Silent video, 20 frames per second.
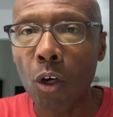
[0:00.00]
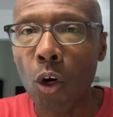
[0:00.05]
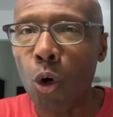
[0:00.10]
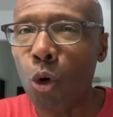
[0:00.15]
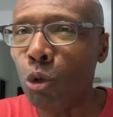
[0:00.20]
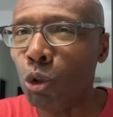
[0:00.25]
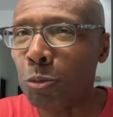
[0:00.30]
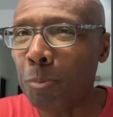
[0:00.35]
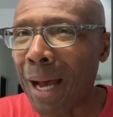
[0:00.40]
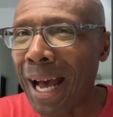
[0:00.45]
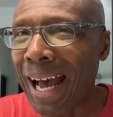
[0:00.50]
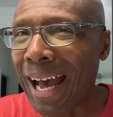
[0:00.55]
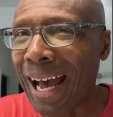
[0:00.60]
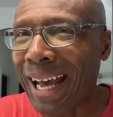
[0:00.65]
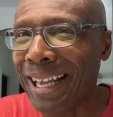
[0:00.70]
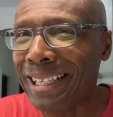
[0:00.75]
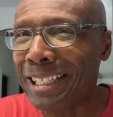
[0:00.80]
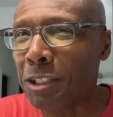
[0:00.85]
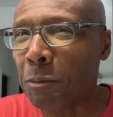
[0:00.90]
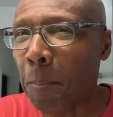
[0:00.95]
Who's
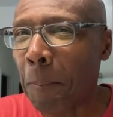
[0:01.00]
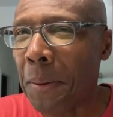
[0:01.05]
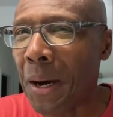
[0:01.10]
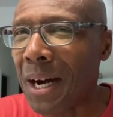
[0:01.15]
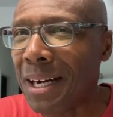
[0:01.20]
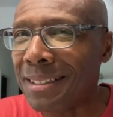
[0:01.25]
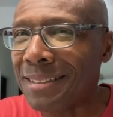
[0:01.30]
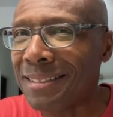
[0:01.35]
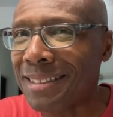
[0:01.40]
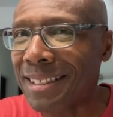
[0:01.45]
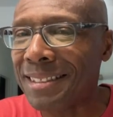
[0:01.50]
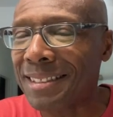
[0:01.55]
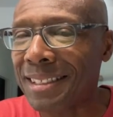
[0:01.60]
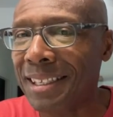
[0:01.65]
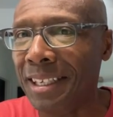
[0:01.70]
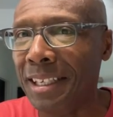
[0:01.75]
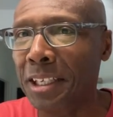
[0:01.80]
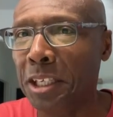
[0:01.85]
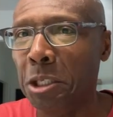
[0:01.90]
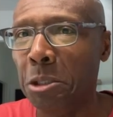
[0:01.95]
behind this Ponzi
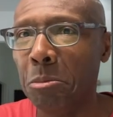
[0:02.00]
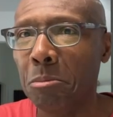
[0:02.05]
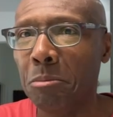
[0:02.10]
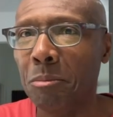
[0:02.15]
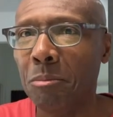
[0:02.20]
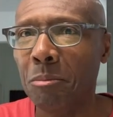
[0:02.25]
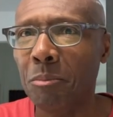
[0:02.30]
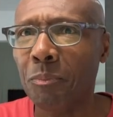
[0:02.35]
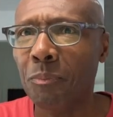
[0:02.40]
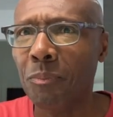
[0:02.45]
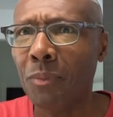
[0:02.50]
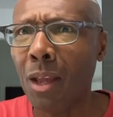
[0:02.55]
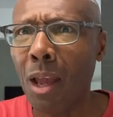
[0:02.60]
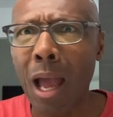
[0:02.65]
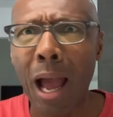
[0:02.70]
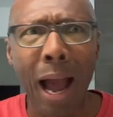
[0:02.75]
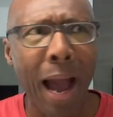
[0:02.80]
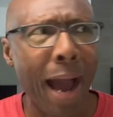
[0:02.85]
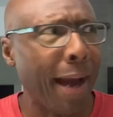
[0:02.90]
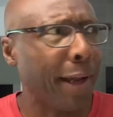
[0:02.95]
scheme?
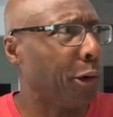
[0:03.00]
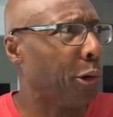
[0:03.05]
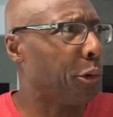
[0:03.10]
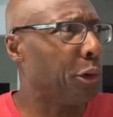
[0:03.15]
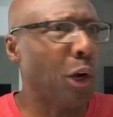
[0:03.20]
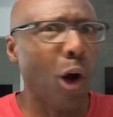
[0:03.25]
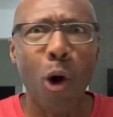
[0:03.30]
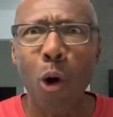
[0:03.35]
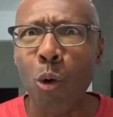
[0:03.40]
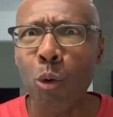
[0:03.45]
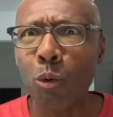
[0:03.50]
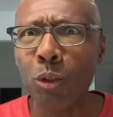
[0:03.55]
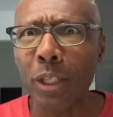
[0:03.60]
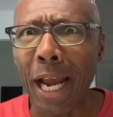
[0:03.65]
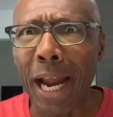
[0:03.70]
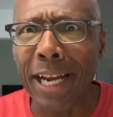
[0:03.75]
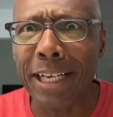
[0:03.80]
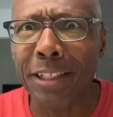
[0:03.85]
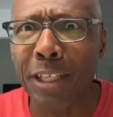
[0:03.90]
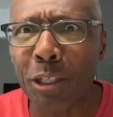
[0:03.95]
I don't know.
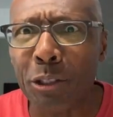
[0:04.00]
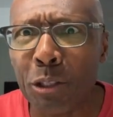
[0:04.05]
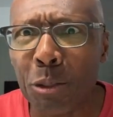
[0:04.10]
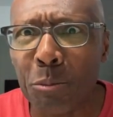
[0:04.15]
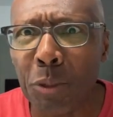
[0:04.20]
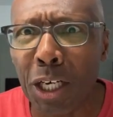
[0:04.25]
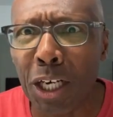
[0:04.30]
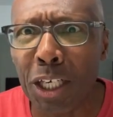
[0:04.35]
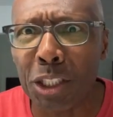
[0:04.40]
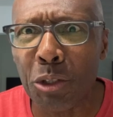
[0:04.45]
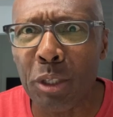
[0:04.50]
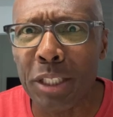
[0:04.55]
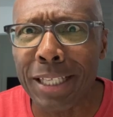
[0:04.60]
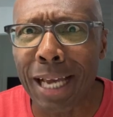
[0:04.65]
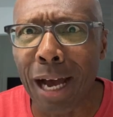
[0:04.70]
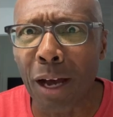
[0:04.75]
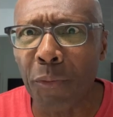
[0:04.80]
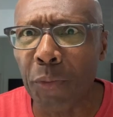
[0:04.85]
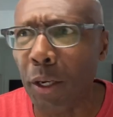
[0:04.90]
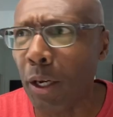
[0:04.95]
Ain't there some countries
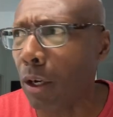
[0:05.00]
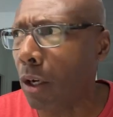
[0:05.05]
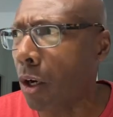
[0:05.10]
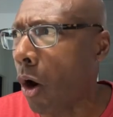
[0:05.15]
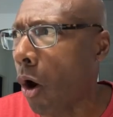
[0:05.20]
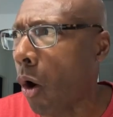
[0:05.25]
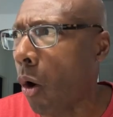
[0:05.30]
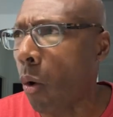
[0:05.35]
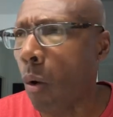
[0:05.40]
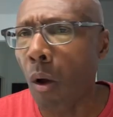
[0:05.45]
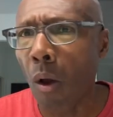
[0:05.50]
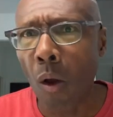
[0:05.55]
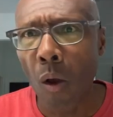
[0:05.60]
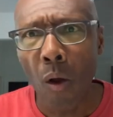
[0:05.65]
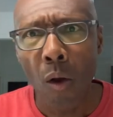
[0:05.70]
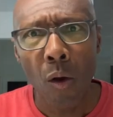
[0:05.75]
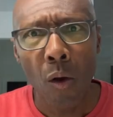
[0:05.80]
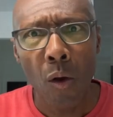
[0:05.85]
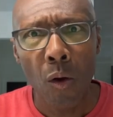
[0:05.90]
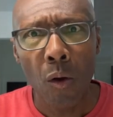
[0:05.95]
out there called
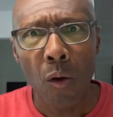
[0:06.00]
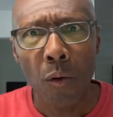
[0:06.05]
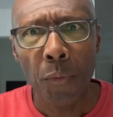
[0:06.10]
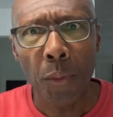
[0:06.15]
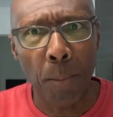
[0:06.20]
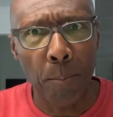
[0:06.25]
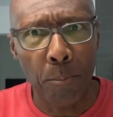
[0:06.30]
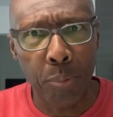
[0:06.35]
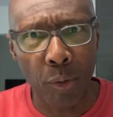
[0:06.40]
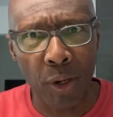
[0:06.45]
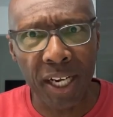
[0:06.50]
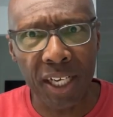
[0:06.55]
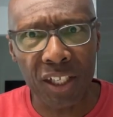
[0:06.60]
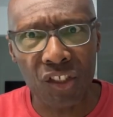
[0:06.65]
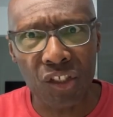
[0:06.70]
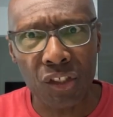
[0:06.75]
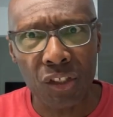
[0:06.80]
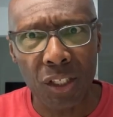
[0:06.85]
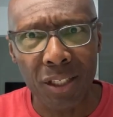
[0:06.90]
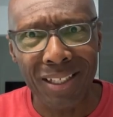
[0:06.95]
the
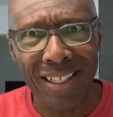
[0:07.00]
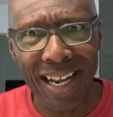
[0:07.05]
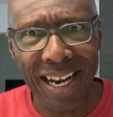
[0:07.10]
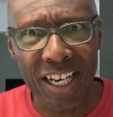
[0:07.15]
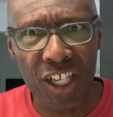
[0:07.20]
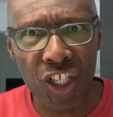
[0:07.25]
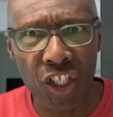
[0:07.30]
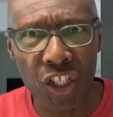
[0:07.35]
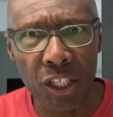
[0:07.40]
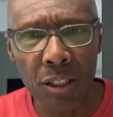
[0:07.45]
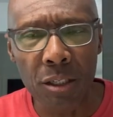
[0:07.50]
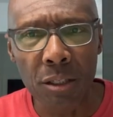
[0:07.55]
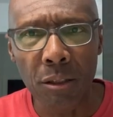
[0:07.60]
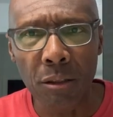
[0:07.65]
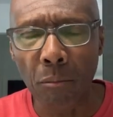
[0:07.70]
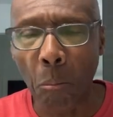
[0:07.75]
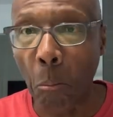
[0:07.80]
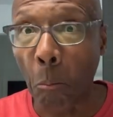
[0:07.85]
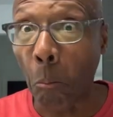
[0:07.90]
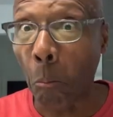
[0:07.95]
BRICS nation?
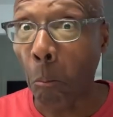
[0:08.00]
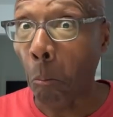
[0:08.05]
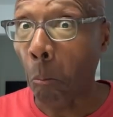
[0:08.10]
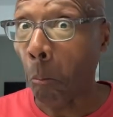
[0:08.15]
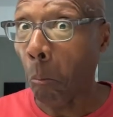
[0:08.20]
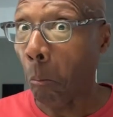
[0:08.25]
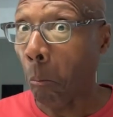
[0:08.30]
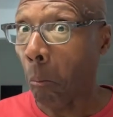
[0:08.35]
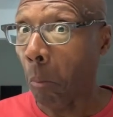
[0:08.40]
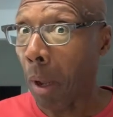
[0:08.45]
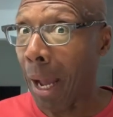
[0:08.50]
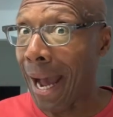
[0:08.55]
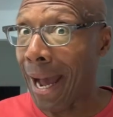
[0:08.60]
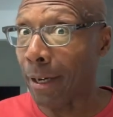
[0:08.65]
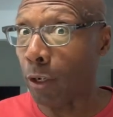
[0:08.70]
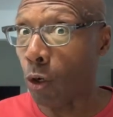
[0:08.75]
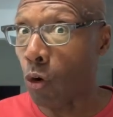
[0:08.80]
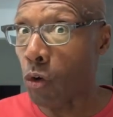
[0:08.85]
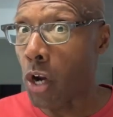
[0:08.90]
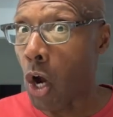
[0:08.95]
I
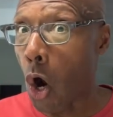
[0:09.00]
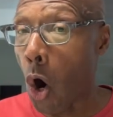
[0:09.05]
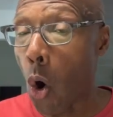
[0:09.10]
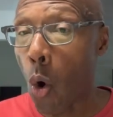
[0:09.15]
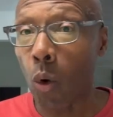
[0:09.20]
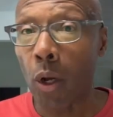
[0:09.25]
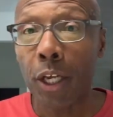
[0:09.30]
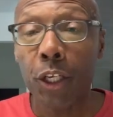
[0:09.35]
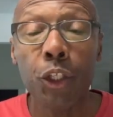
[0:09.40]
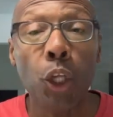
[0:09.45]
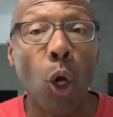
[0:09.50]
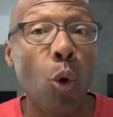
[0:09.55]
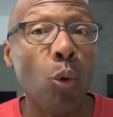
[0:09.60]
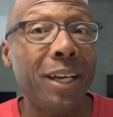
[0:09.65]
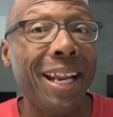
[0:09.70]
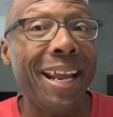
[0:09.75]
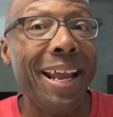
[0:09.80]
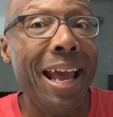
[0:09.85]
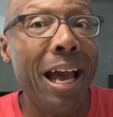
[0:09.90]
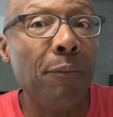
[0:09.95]
don't know. Don't
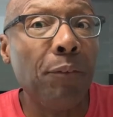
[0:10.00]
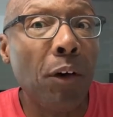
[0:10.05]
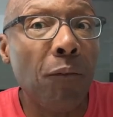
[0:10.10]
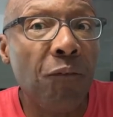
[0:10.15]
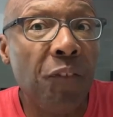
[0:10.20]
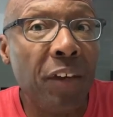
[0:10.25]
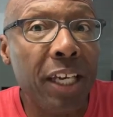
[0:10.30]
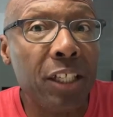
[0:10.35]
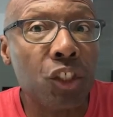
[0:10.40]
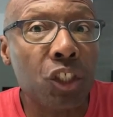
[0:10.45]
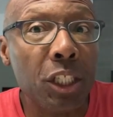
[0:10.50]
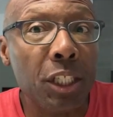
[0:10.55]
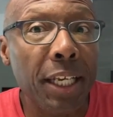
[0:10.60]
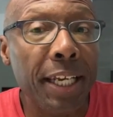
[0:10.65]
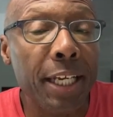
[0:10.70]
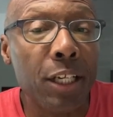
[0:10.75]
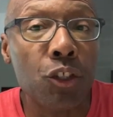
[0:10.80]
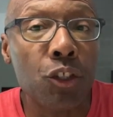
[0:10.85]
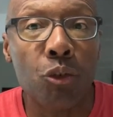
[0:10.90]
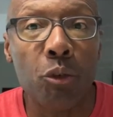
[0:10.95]
they have a vested
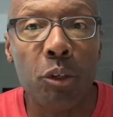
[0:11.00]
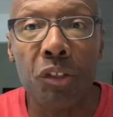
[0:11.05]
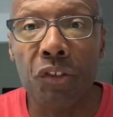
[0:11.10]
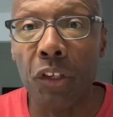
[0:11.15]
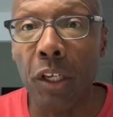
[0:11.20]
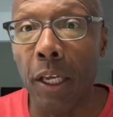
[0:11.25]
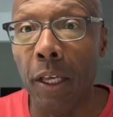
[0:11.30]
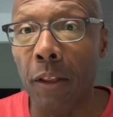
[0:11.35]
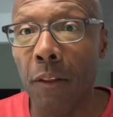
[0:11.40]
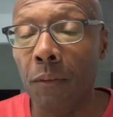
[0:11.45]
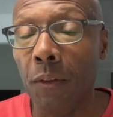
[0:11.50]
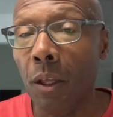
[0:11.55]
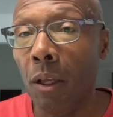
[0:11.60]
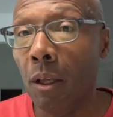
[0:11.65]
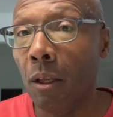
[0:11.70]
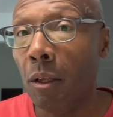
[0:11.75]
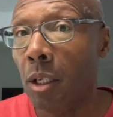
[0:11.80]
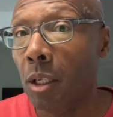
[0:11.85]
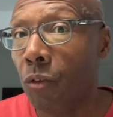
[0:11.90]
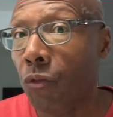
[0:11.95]
interest in
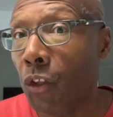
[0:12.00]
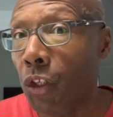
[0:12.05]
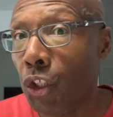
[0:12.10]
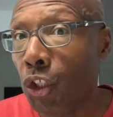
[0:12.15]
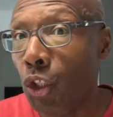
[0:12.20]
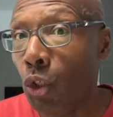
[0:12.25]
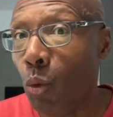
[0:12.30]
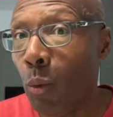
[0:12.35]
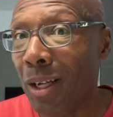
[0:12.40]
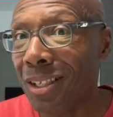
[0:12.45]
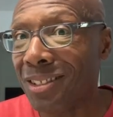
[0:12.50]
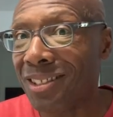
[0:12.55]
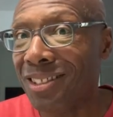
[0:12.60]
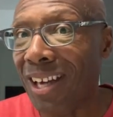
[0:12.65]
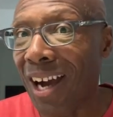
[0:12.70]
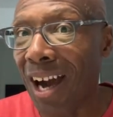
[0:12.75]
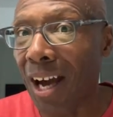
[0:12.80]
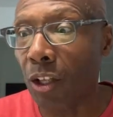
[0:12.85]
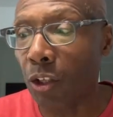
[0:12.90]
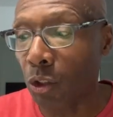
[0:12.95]
the US
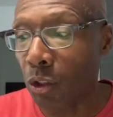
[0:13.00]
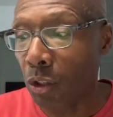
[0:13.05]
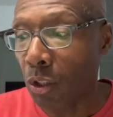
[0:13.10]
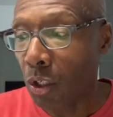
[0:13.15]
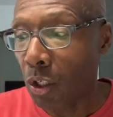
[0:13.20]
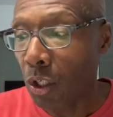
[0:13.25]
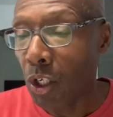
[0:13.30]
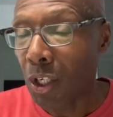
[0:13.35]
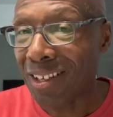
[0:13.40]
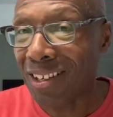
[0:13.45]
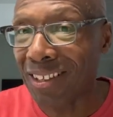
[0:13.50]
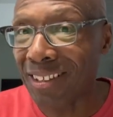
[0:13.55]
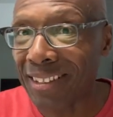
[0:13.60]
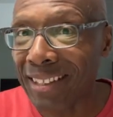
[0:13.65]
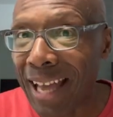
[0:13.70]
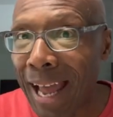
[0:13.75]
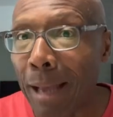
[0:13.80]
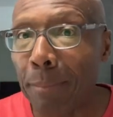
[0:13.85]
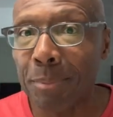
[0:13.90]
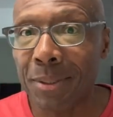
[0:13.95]
dollar
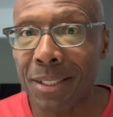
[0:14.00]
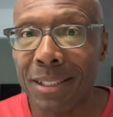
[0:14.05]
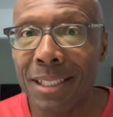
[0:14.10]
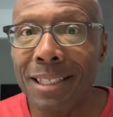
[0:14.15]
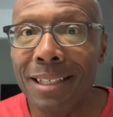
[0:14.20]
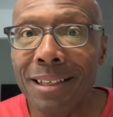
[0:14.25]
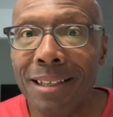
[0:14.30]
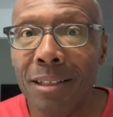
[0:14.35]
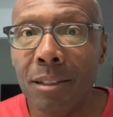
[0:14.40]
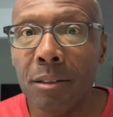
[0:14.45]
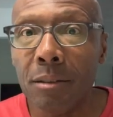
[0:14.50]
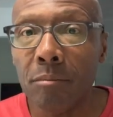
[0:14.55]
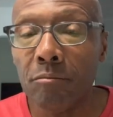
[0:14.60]
collapsing?